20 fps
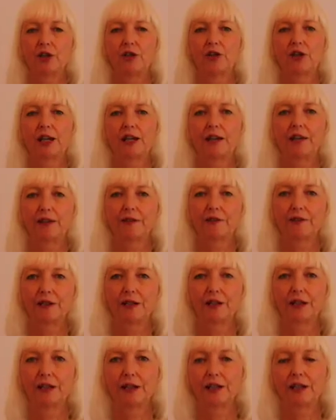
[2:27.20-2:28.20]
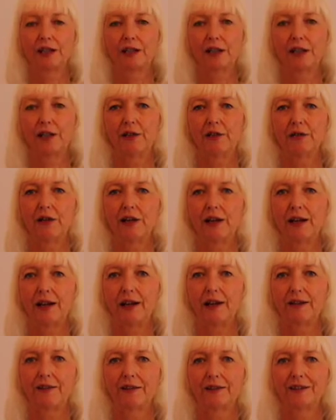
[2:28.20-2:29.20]
channels in your
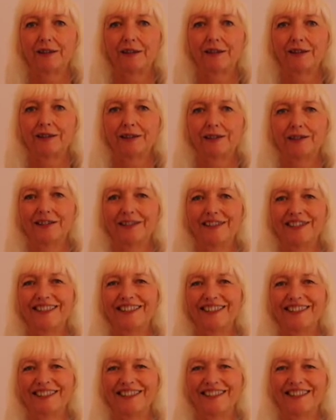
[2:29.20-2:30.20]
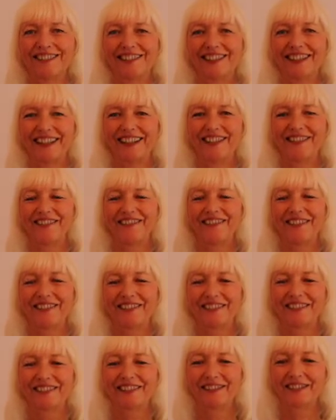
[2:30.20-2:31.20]
legs. Okay,
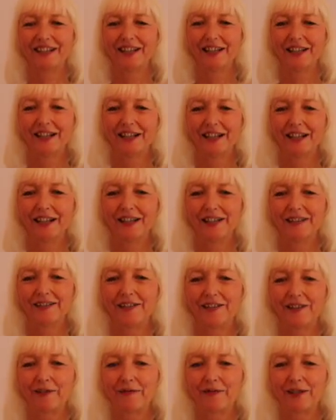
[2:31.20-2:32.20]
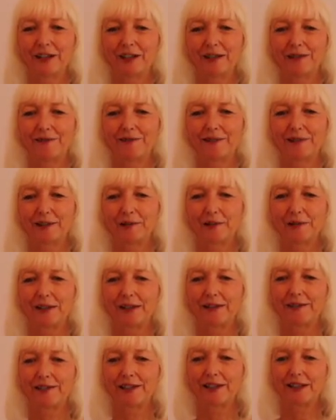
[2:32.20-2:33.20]
very good. So then we can
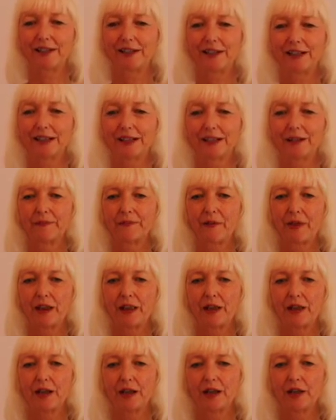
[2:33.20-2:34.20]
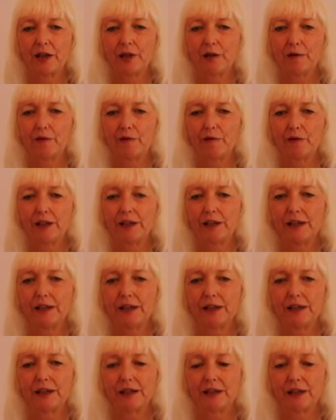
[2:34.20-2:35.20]
slowly start. You feel
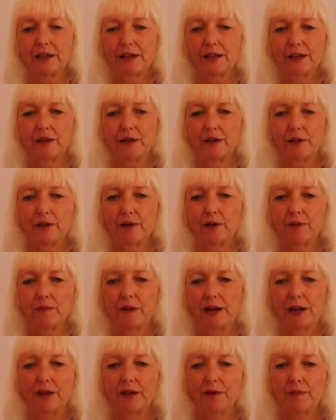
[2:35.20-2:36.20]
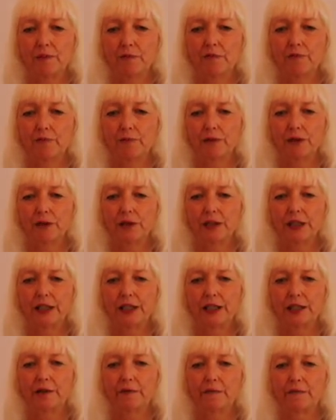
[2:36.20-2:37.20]
that you make the movement
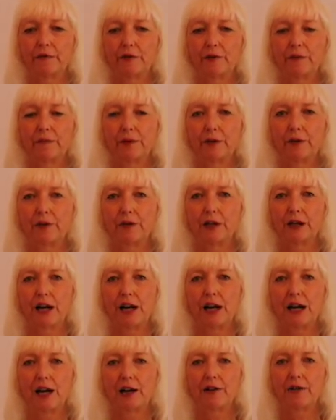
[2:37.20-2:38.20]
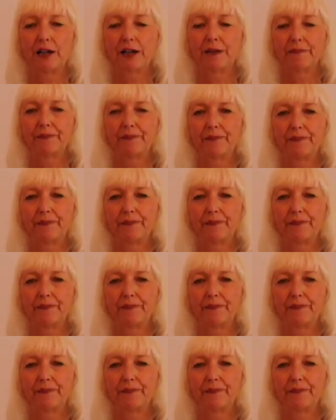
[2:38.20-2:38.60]
here from your Hara.